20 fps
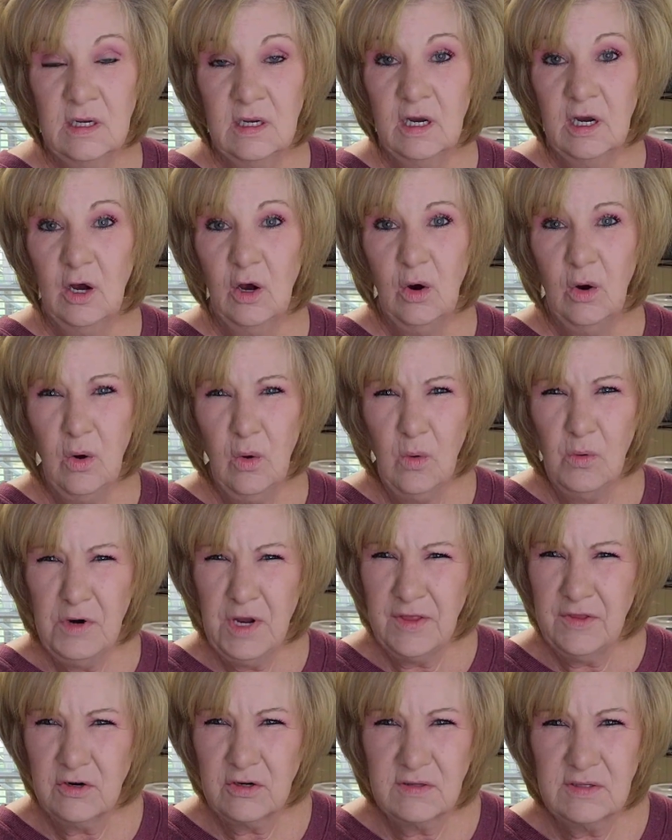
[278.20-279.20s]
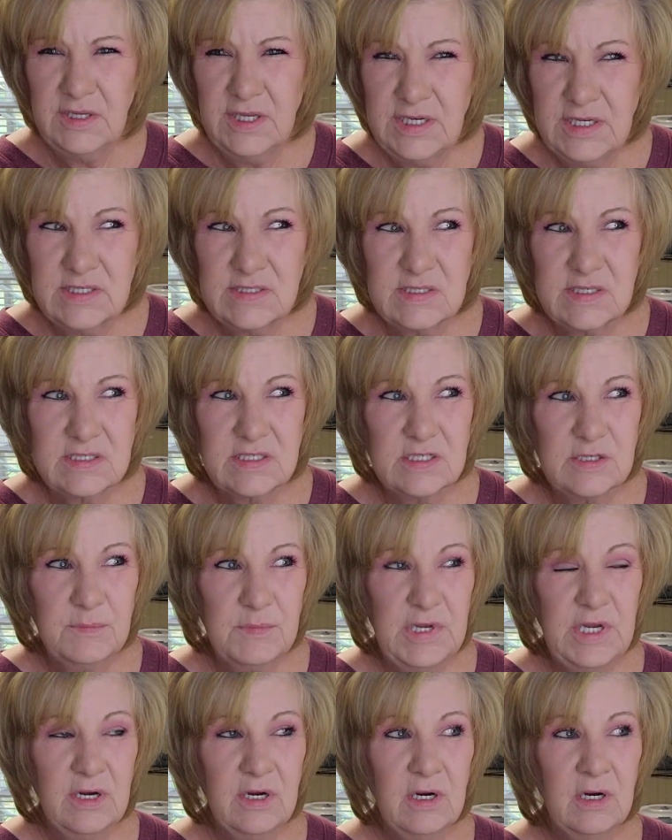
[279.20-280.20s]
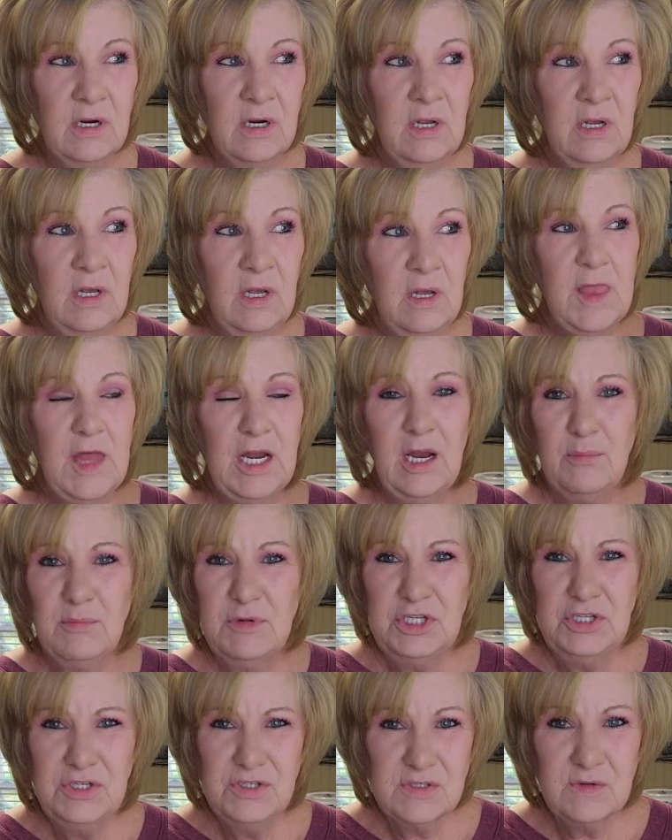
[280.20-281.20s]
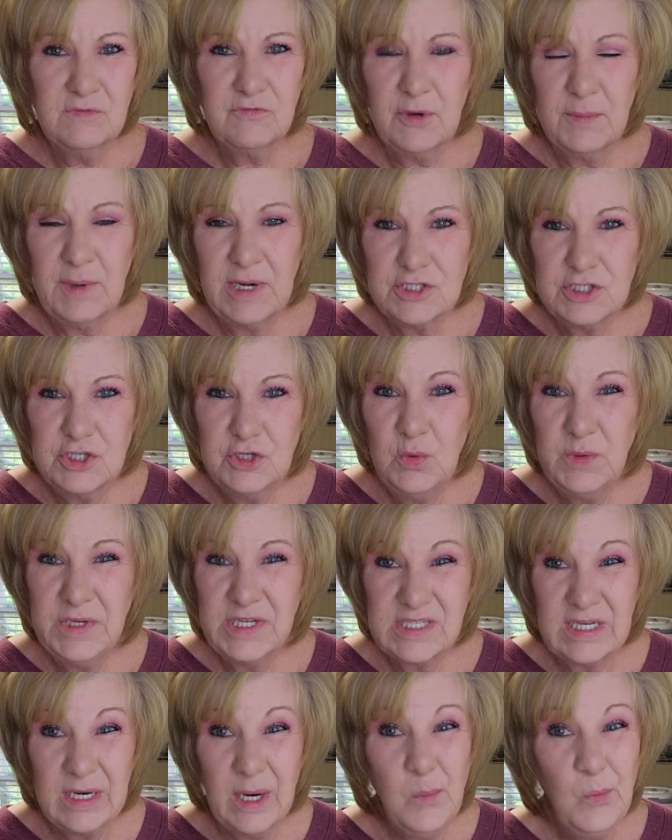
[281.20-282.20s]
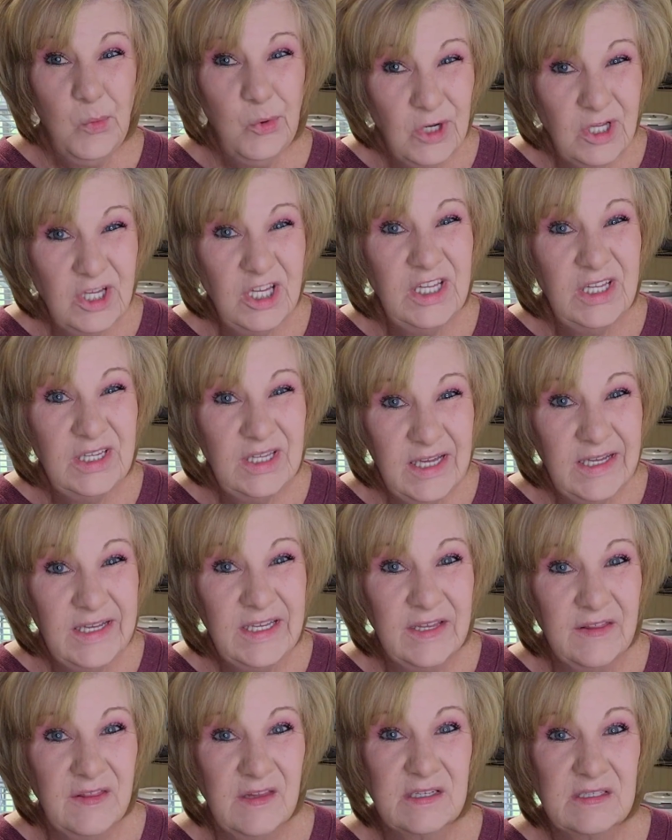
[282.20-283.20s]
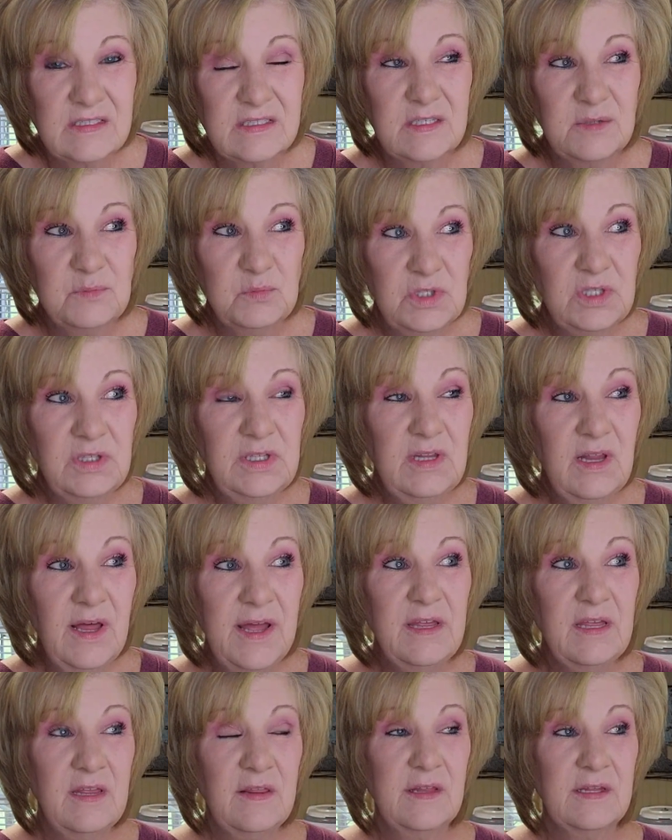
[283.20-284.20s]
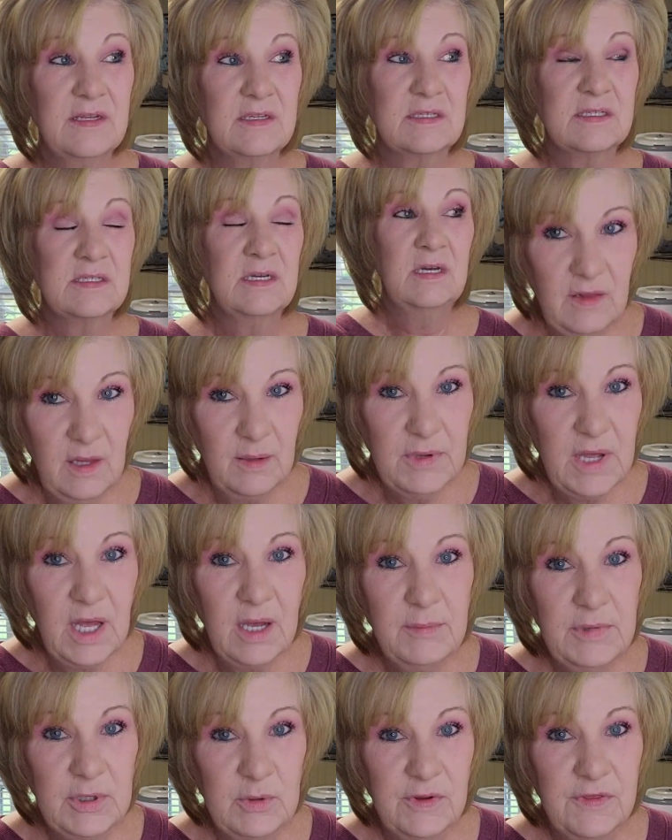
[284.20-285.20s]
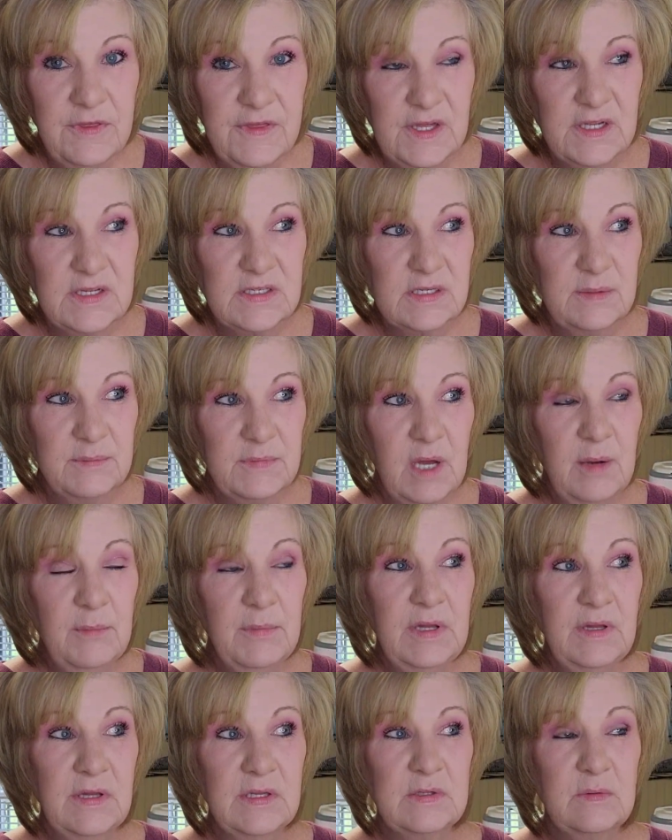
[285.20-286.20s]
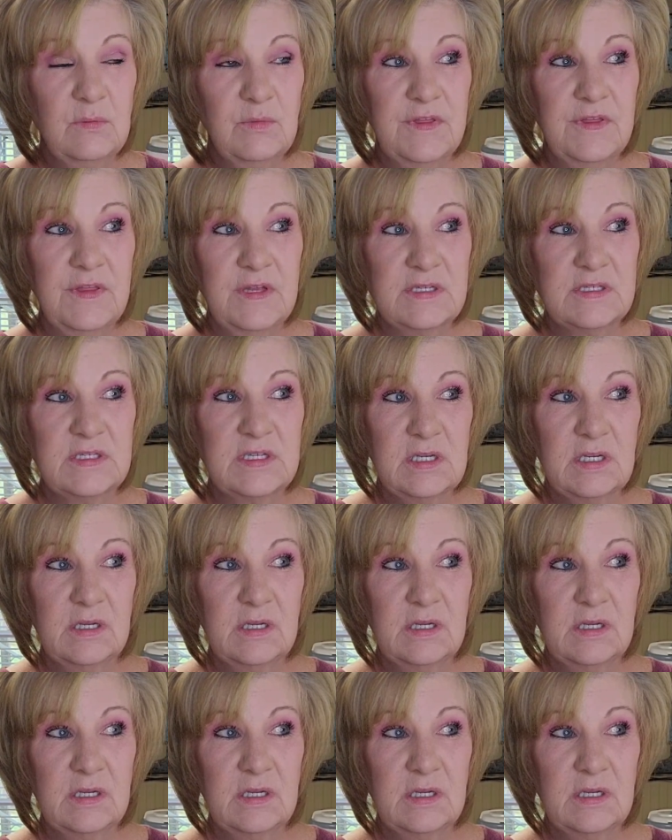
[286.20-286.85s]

a whole nother cleaning system here that I've been using for about two weeks. I'm really liking this. I'm really liking this. I'm coming with this. I'm coming this with this